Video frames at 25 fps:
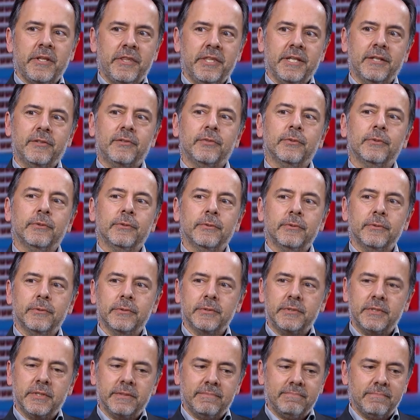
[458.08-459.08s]
thing to
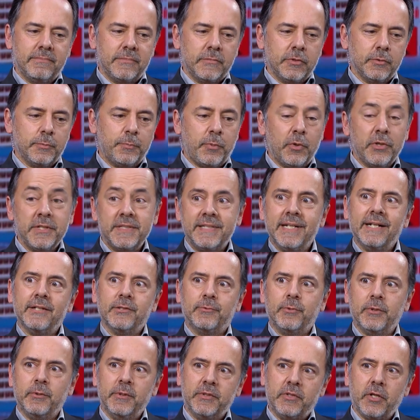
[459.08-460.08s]
point
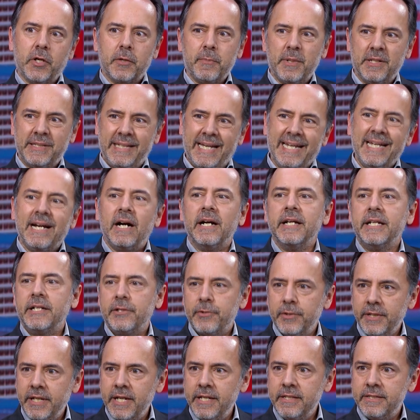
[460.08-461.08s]
out when we talk about AI
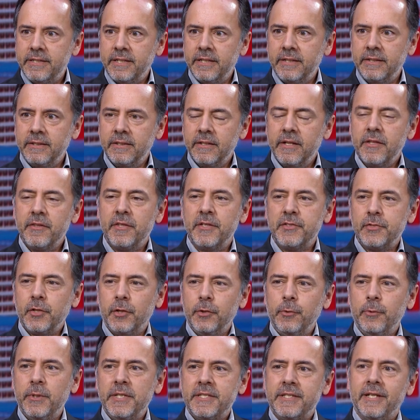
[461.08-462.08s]
creating, there's
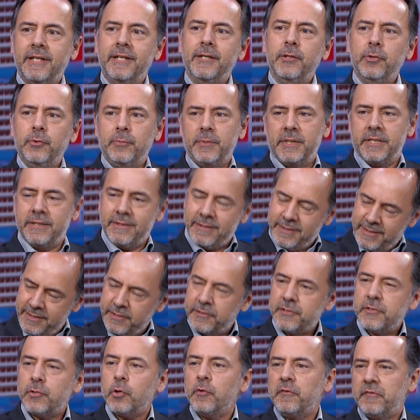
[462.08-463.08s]
always a human,
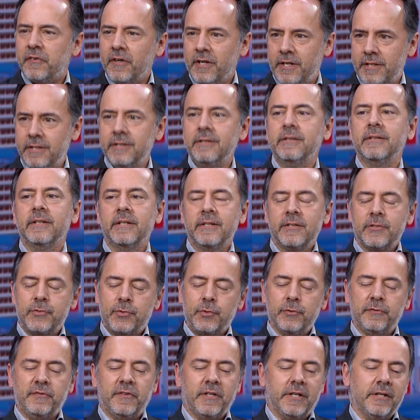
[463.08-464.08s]
so far,
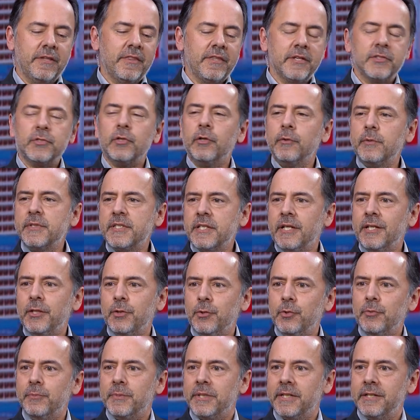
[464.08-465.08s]
there's always a
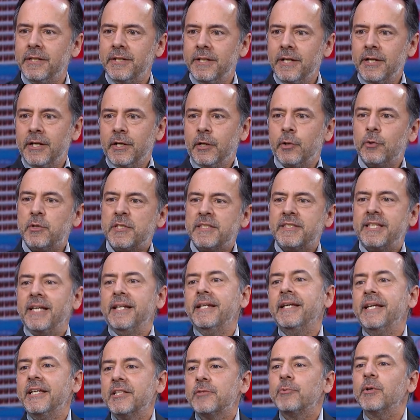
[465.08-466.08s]
human who's
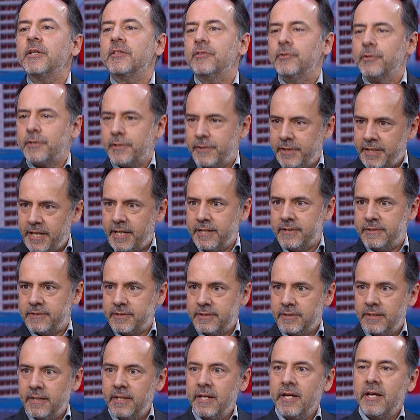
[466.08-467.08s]
telling it what to create.
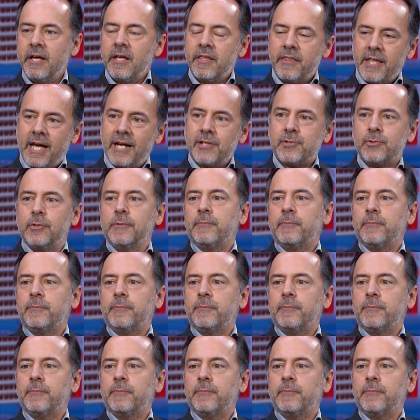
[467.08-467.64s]
The actual